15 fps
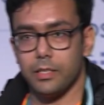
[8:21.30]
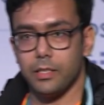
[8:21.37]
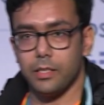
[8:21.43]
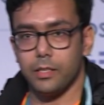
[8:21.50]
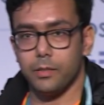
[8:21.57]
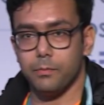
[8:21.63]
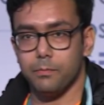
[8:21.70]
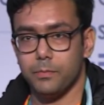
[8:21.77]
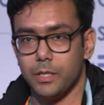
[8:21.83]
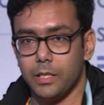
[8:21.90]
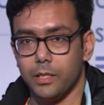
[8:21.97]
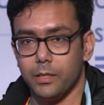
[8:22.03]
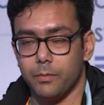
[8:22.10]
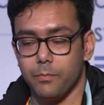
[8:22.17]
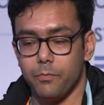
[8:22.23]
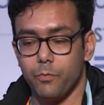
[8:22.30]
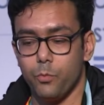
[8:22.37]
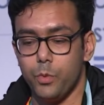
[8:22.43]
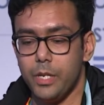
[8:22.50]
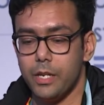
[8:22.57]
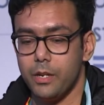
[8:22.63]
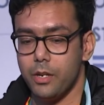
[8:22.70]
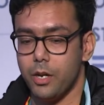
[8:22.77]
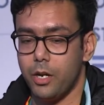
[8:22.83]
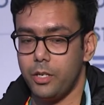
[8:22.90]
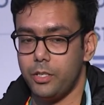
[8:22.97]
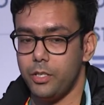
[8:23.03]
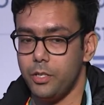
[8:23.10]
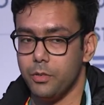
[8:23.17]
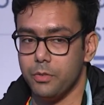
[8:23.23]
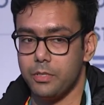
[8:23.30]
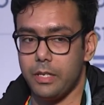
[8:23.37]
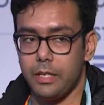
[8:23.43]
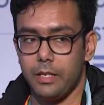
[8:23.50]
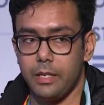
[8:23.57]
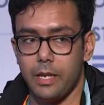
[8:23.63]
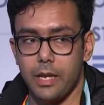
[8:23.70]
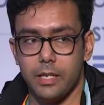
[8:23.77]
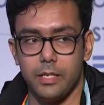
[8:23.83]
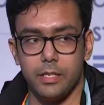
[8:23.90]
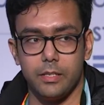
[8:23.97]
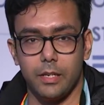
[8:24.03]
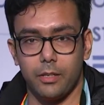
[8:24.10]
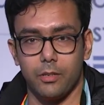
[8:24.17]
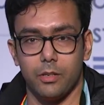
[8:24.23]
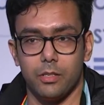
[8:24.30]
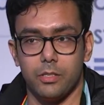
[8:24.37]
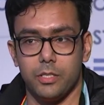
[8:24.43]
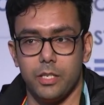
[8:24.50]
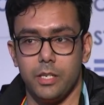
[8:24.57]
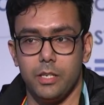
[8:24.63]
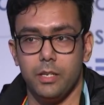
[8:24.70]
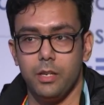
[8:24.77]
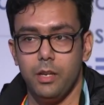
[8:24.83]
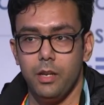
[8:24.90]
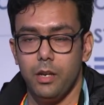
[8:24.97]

uh, uh, we are not using any technology